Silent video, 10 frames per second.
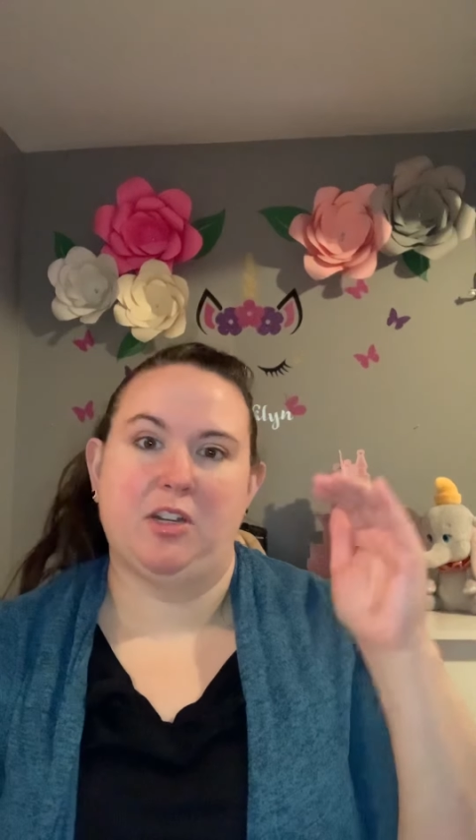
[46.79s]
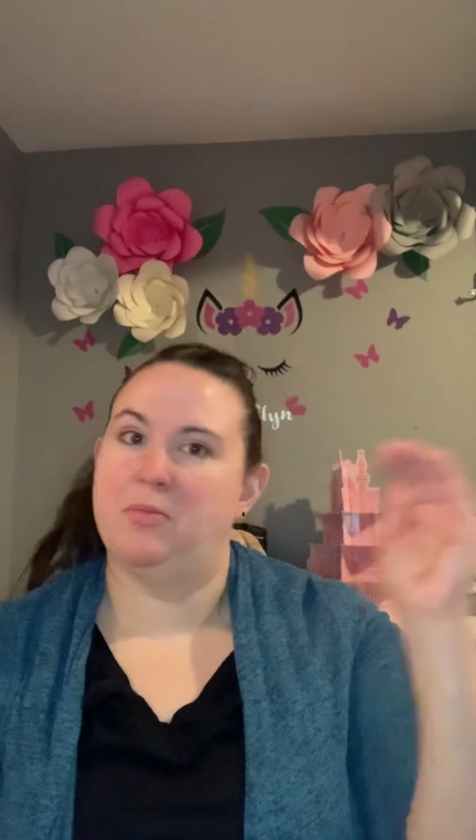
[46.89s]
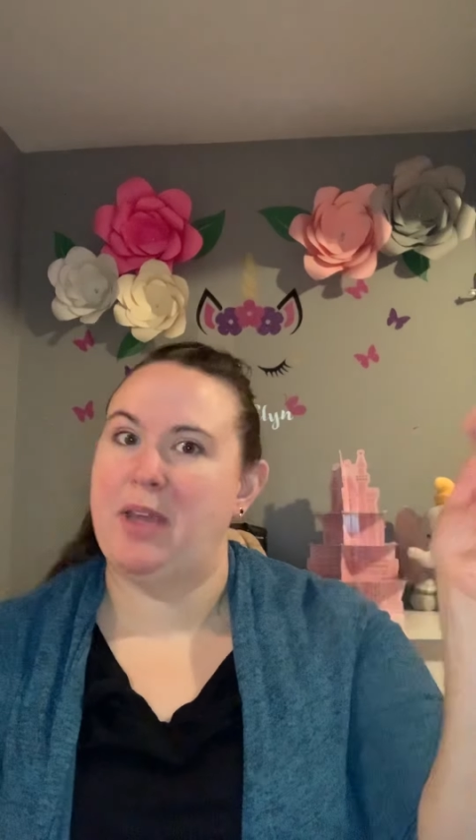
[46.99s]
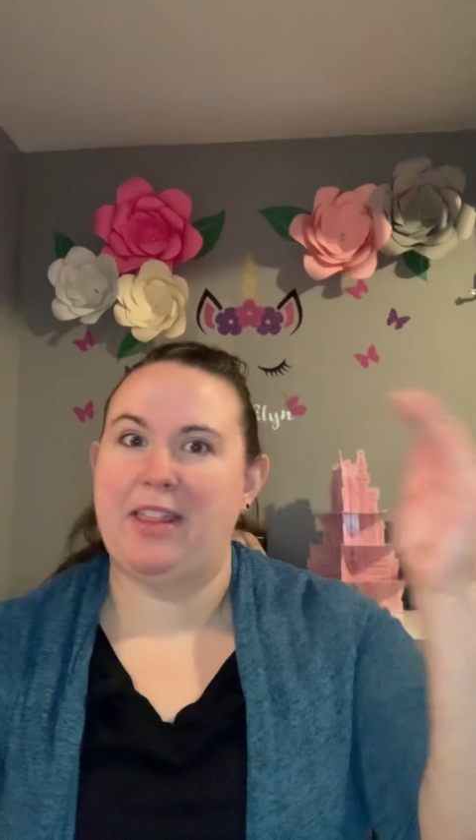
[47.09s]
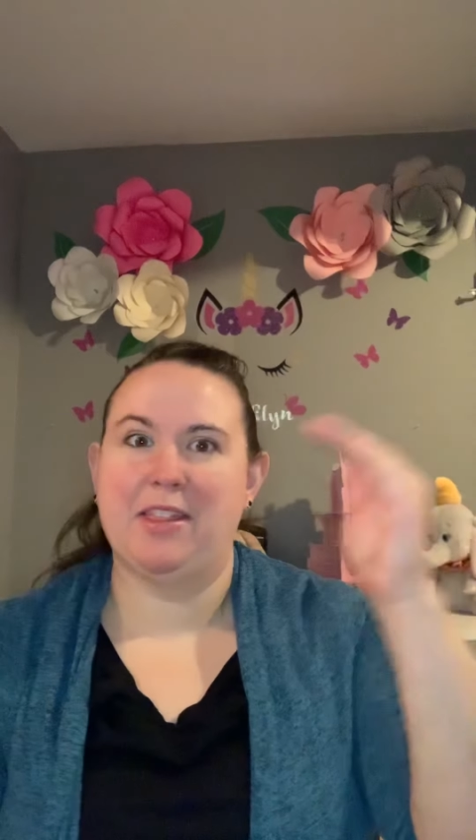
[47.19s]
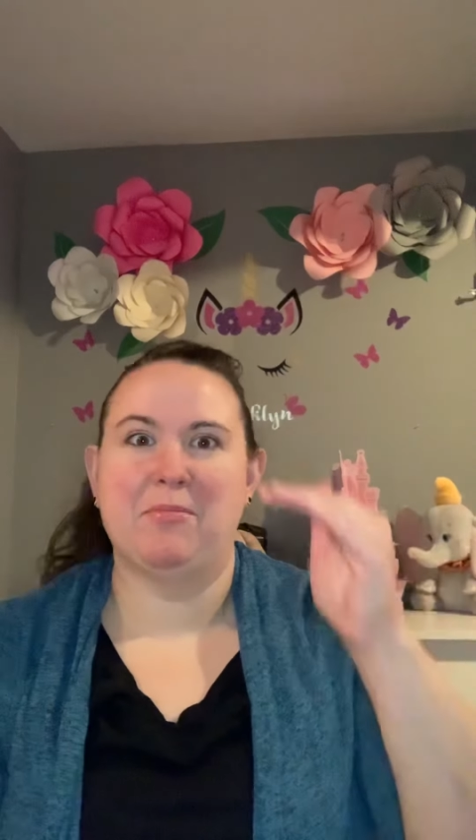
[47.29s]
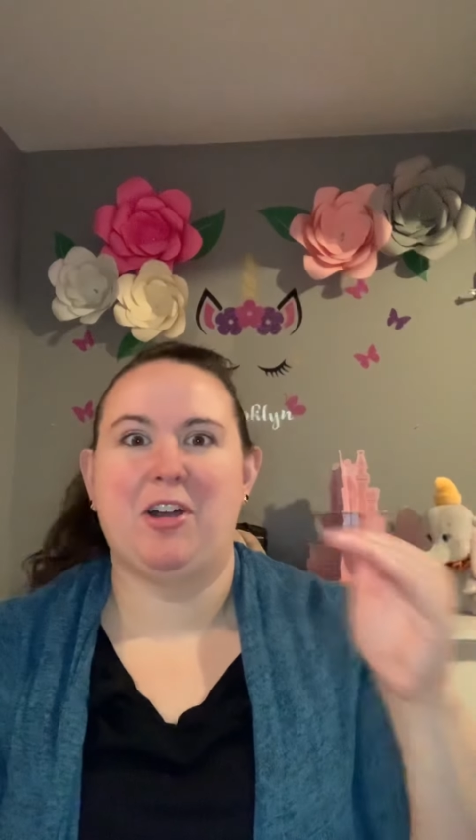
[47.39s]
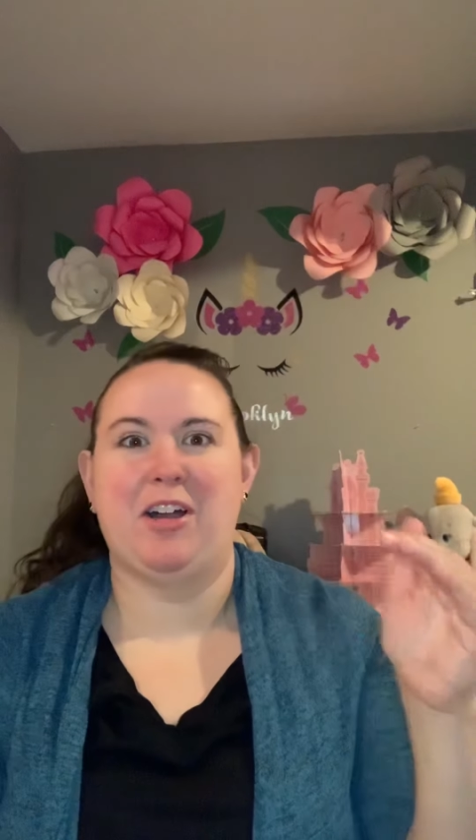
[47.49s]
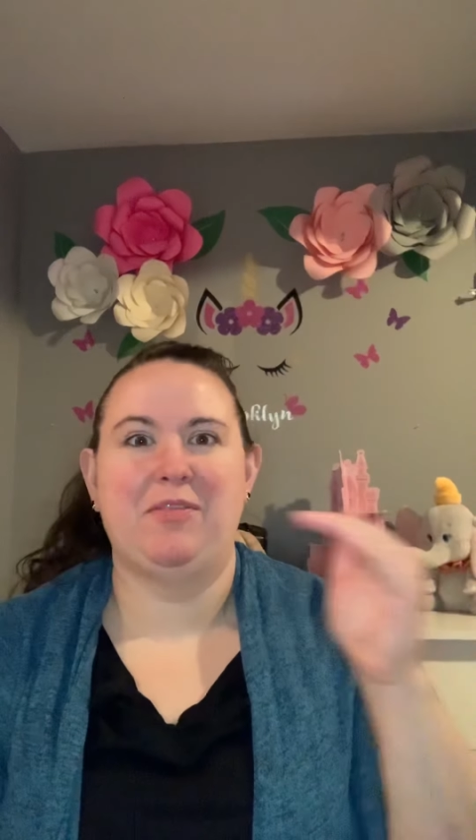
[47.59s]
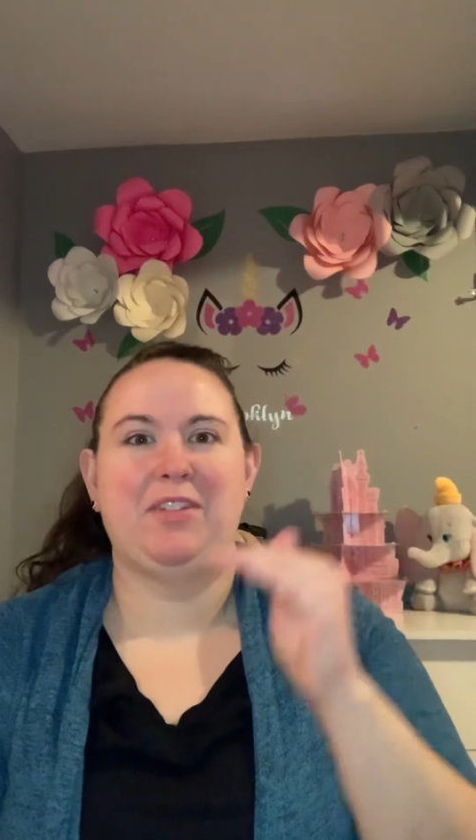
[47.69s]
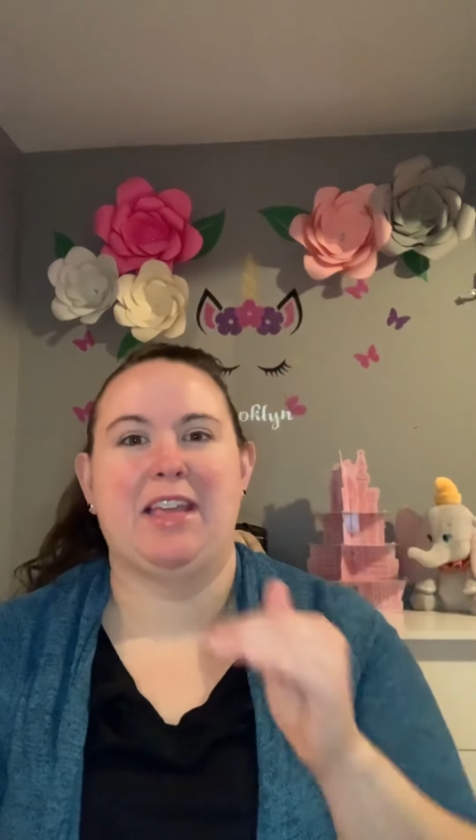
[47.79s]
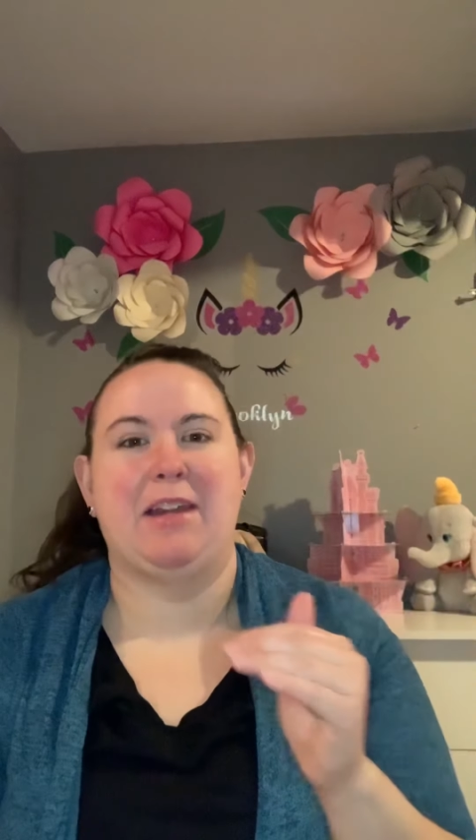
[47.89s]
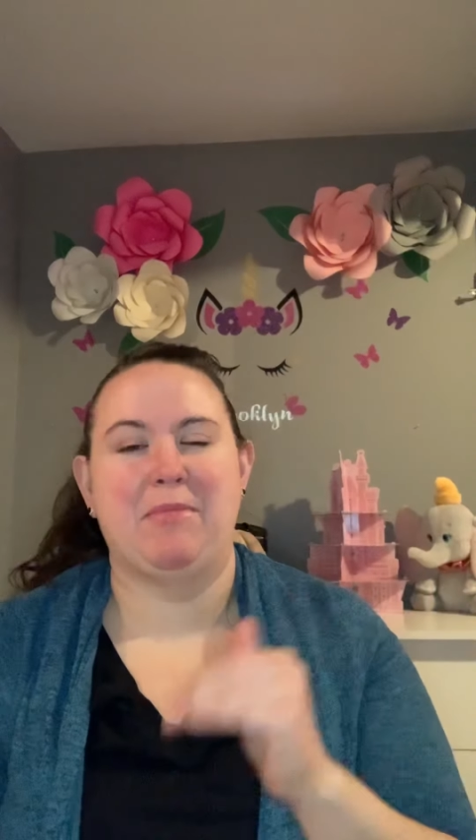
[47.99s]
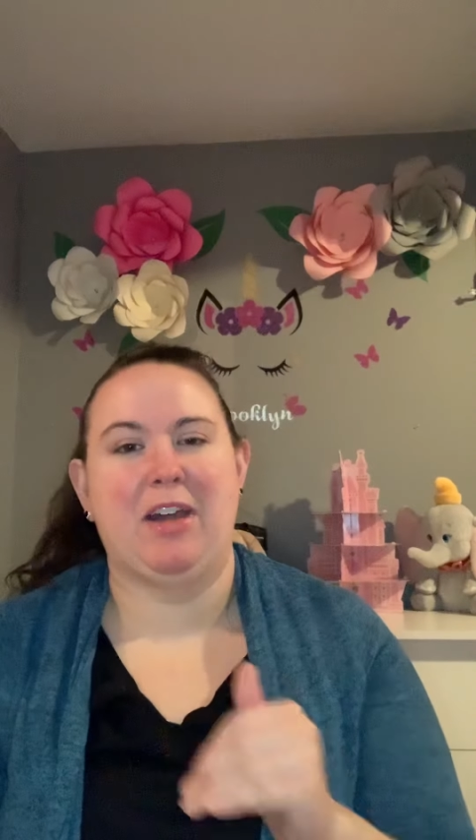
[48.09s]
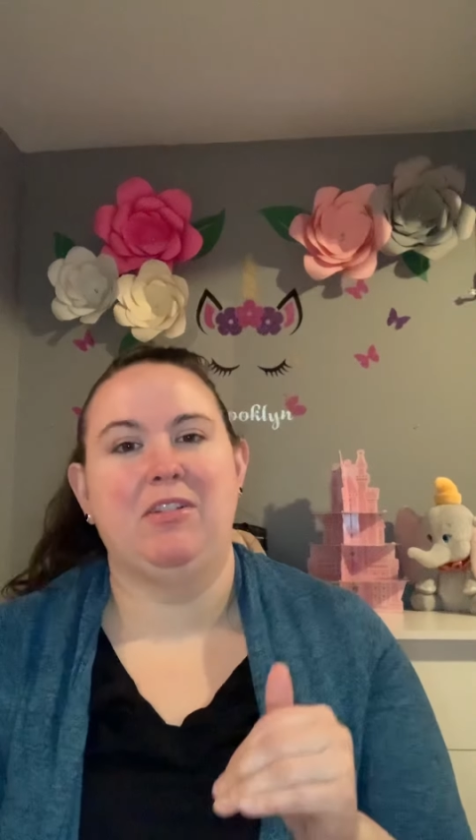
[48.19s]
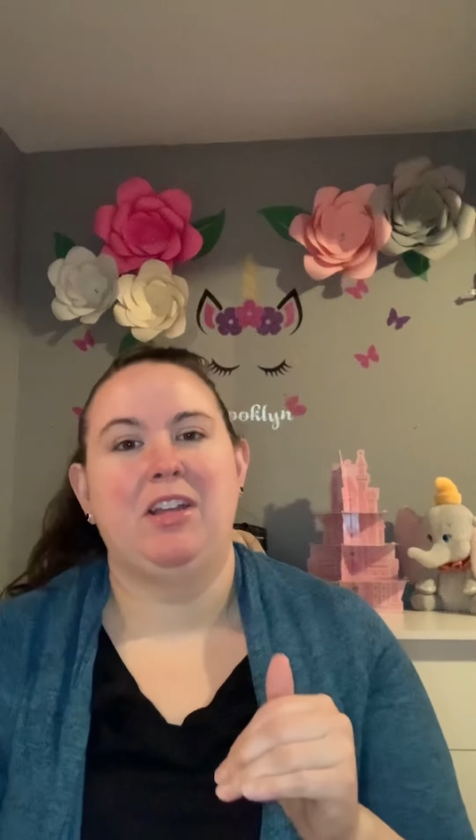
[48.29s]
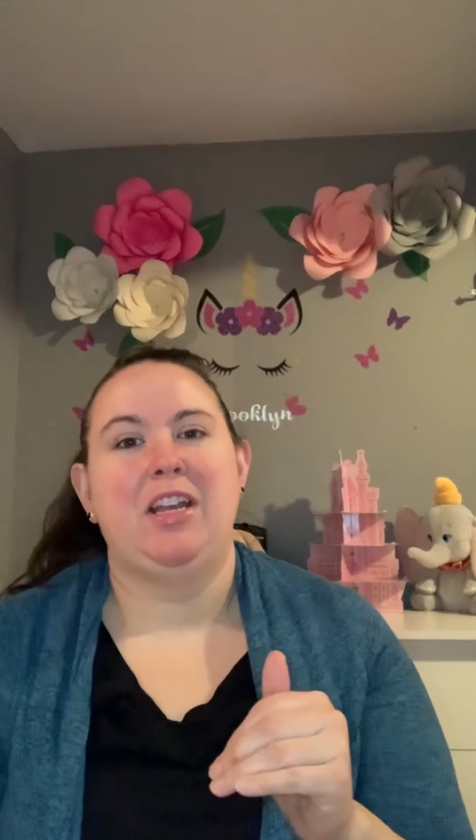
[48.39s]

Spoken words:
pay them off in that amount.